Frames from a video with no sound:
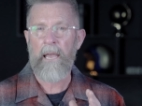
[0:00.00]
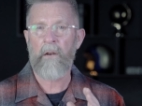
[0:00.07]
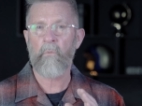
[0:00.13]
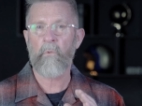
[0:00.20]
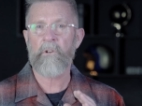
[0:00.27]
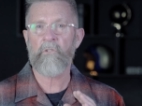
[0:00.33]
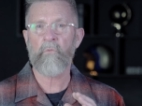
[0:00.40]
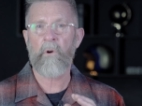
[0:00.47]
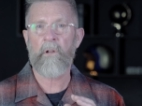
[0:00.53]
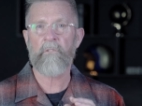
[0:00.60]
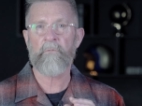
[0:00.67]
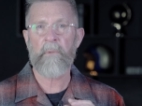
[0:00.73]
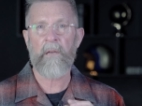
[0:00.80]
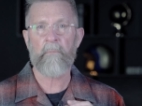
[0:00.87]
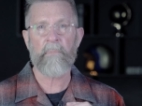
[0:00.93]
and which
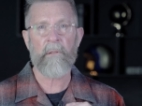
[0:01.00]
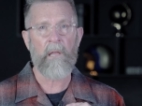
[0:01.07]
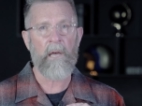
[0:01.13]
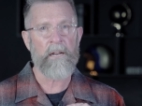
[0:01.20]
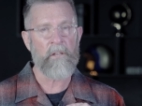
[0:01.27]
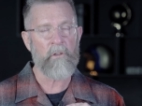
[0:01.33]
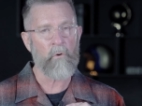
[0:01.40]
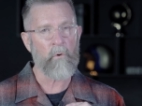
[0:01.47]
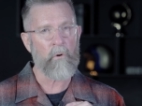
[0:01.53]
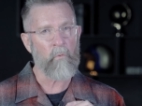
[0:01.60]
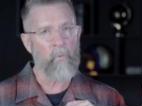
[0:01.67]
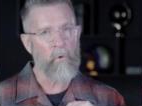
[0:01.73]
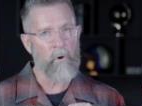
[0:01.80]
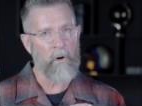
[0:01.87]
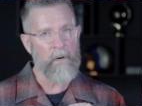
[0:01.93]
ones may apply to your
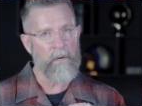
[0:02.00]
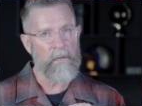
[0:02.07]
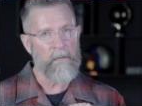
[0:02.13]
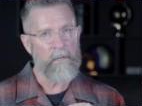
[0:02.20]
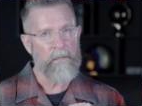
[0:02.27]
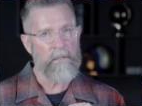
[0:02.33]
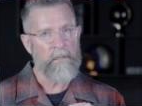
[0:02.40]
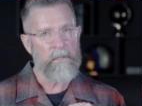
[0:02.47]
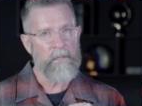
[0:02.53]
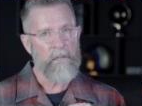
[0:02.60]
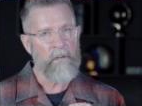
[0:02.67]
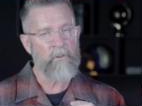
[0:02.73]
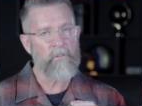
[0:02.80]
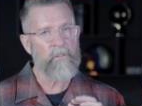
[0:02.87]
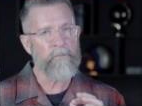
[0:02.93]
work.
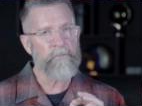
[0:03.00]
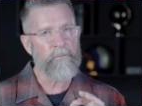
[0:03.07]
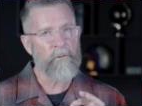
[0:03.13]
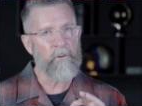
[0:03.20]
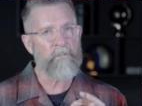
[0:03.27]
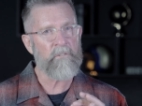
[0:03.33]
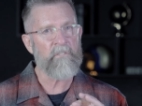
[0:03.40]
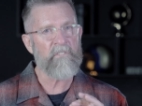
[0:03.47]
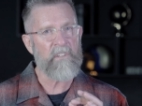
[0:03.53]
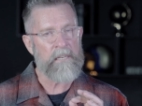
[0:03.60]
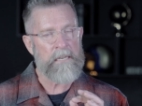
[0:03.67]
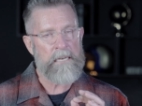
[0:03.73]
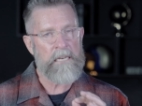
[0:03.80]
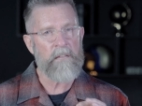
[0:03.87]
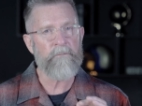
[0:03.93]
Here's the first
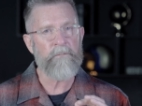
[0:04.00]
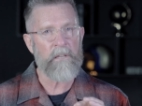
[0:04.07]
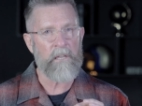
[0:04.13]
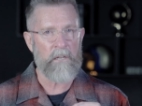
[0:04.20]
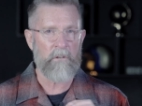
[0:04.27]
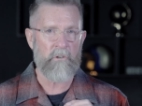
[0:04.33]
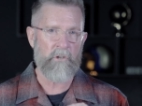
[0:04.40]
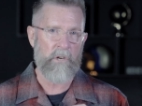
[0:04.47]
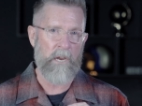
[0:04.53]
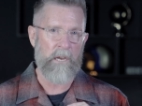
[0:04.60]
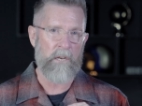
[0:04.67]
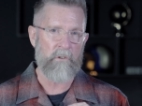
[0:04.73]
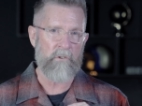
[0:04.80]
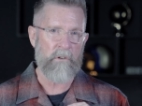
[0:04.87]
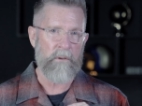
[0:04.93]
significant
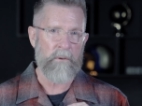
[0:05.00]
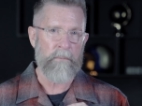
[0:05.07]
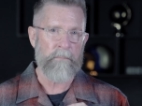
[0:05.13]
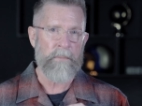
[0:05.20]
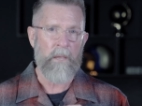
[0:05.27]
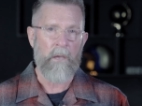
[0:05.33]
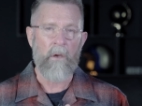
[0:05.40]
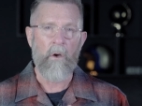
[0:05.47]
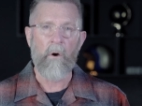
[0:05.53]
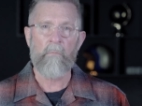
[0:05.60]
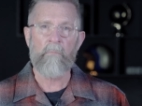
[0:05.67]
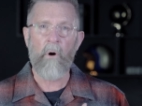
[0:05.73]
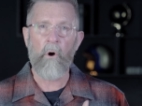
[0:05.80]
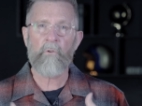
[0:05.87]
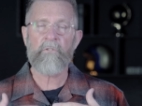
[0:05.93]
change.
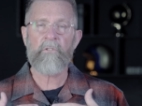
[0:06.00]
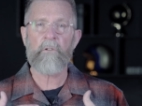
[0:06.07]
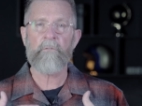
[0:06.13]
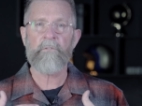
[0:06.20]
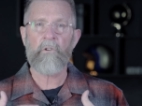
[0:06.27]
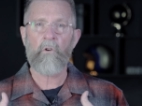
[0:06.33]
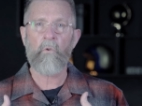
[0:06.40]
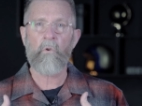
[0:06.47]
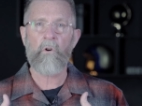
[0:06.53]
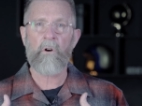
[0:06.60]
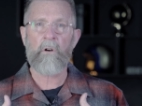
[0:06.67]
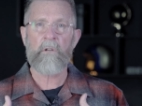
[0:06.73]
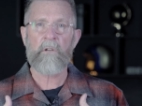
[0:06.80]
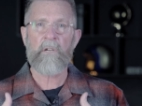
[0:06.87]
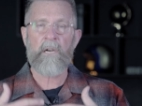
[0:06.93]
Most of
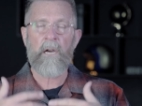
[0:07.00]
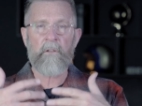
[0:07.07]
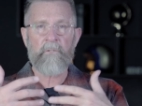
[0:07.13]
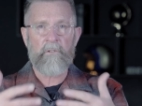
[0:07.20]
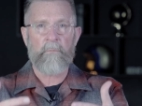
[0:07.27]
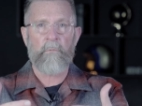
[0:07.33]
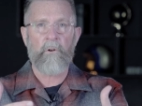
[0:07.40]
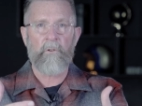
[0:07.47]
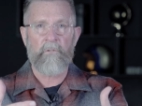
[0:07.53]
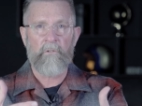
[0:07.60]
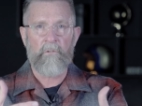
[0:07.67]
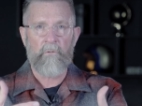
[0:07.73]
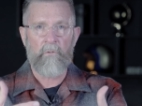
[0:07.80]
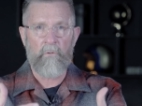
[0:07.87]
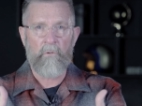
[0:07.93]
your
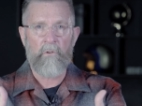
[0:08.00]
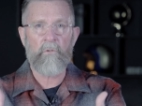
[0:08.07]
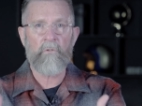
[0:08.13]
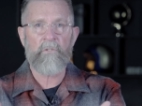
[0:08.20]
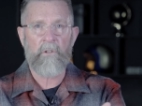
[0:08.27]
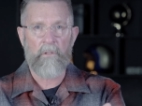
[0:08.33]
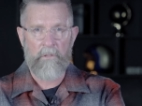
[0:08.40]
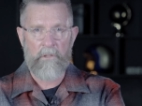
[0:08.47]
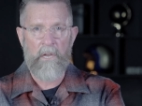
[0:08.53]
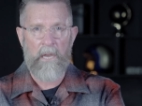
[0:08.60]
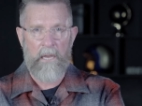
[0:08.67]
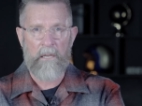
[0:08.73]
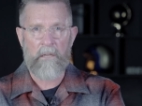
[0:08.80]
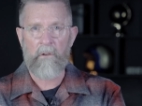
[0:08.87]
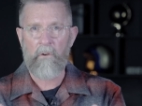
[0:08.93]
customers you used to
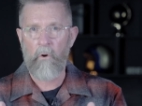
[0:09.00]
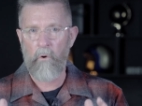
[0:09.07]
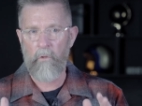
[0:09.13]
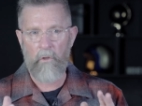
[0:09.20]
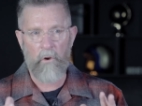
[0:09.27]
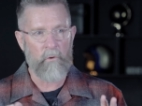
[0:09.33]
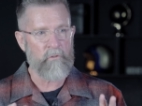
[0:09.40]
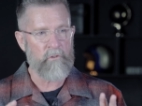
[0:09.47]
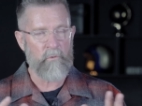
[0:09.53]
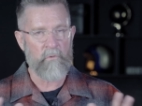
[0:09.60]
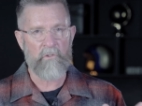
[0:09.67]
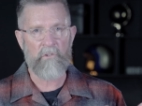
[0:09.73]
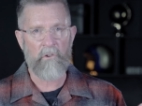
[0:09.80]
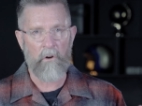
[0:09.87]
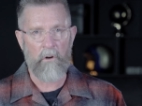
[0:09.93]
think, or those you
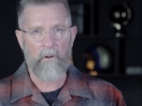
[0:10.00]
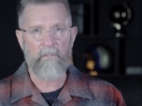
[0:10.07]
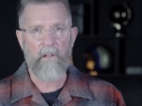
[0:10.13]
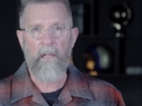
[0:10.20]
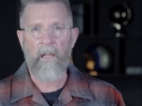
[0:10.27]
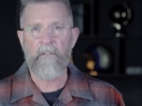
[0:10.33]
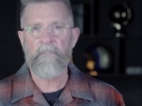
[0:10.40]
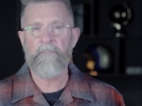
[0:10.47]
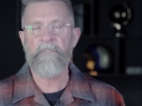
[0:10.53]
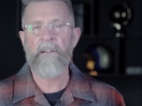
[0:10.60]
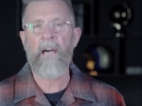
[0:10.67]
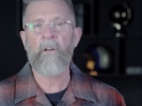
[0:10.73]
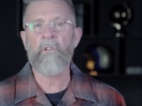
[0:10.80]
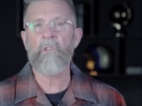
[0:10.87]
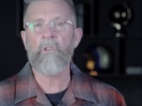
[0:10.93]
serve,
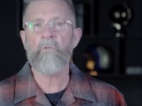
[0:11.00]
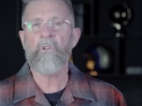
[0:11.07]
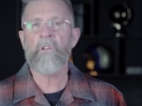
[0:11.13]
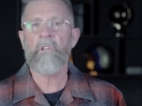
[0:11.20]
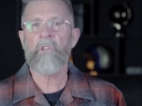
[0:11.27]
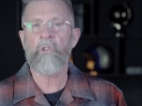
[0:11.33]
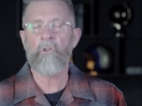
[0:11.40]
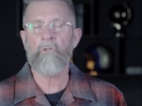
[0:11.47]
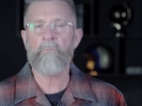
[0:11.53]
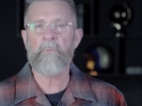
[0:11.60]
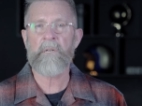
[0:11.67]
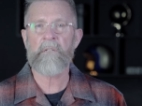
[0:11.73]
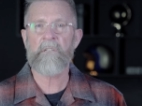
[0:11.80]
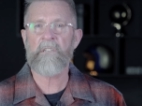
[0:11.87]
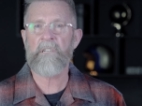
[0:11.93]
valued
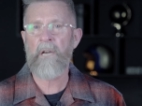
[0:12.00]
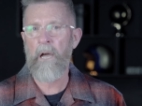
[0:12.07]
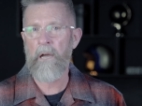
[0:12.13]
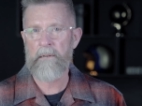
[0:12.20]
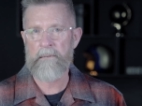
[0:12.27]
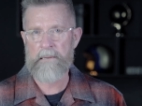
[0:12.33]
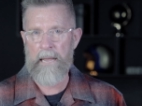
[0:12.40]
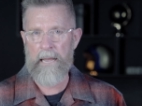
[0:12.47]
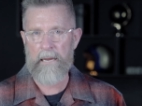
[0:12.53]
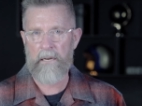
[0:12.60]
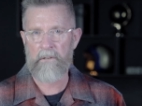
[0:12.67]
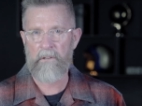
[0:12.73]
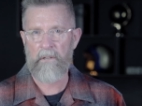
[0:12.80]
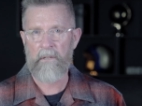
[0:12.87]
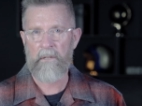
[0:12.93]
human
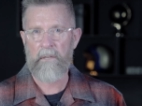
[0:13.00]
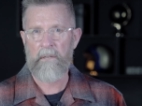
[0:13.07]
contact.